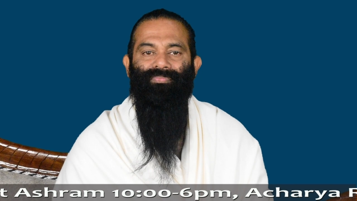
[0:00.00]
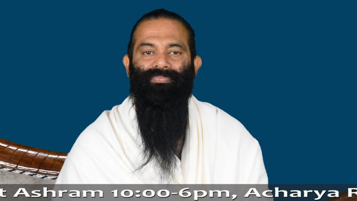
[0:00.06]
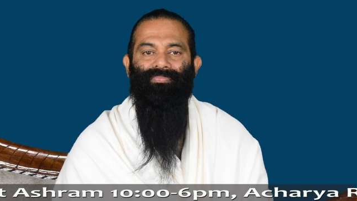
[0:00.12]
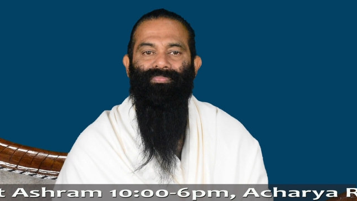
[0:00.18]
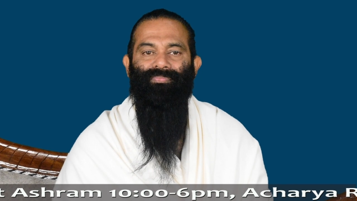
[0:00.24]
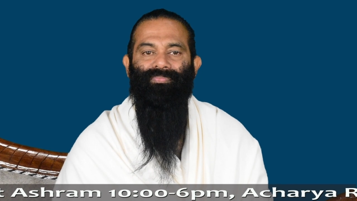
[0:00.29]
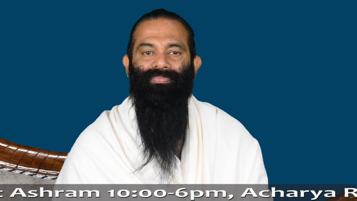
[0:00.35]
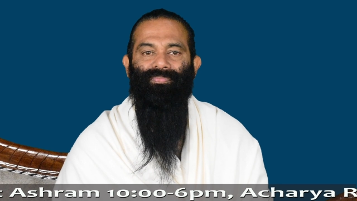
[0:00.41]

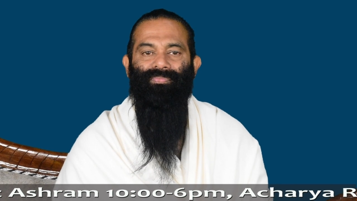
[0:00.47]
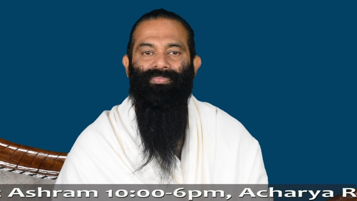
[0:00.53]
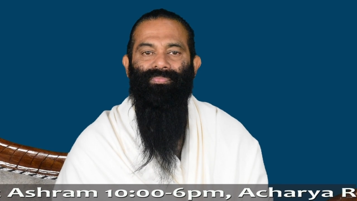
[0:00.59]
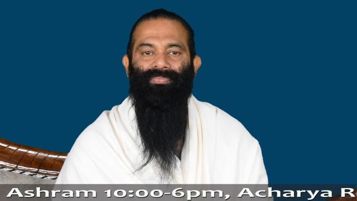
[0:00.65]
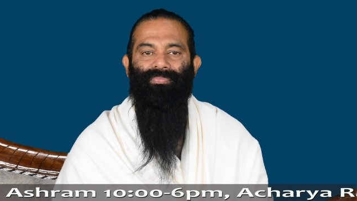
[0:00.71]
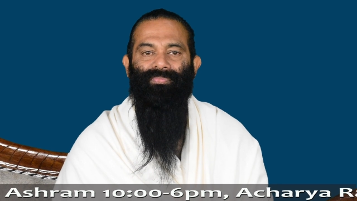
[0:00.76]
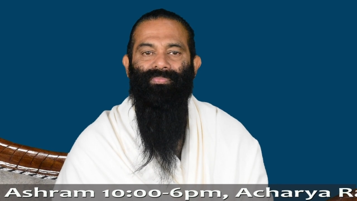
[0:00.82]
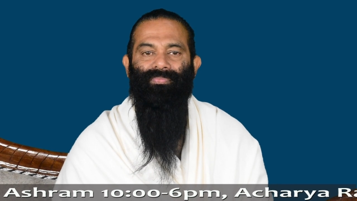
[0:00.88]

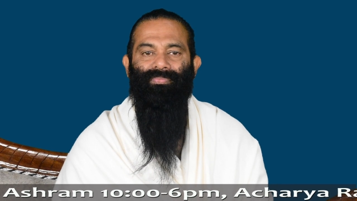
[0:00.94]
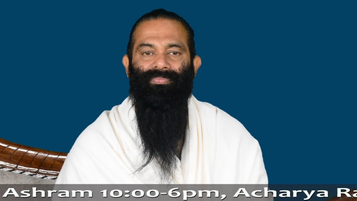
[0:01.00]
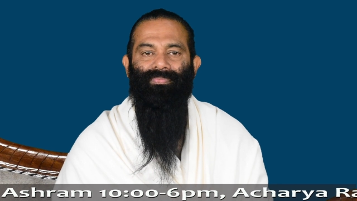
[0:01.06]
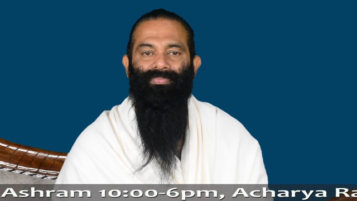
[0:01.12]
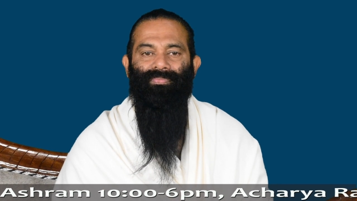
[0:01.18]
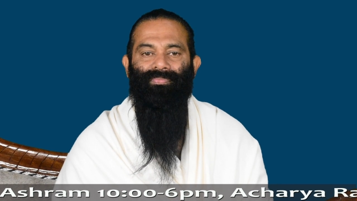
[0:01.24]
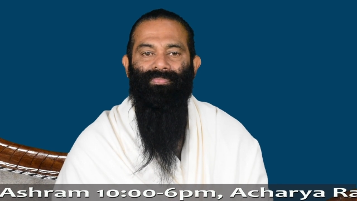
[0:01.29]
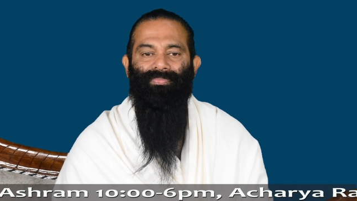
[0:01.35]

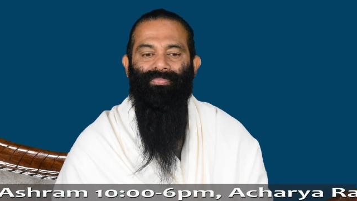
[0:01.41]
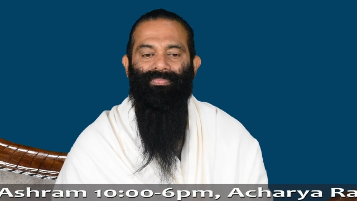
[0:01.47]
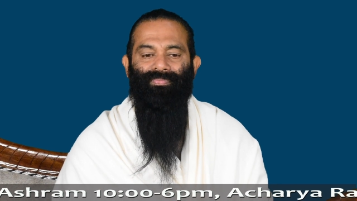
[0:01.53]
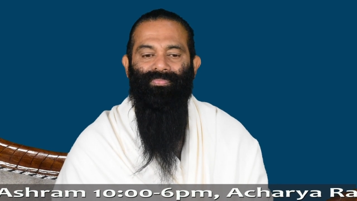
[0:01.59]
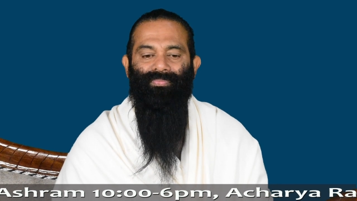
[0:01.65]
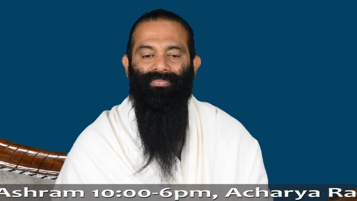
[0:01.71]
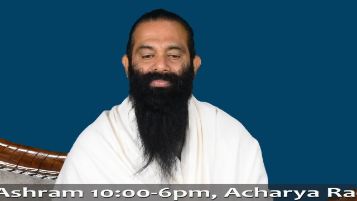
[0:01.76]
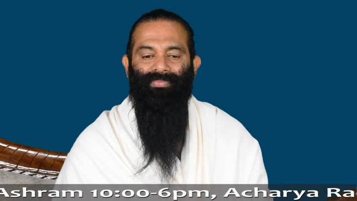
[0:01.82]

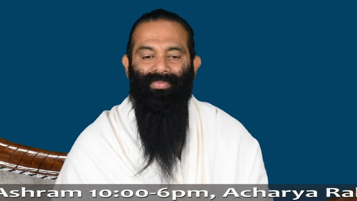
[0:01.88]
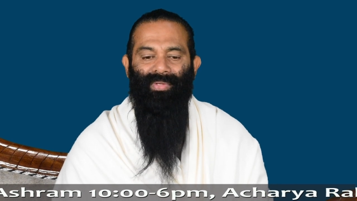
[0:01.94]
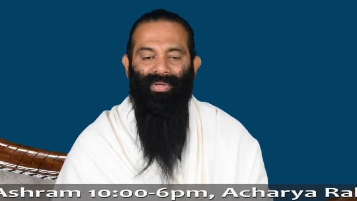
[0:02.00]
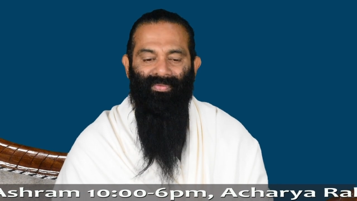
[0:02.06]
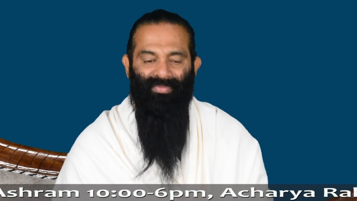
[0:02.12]
(silence)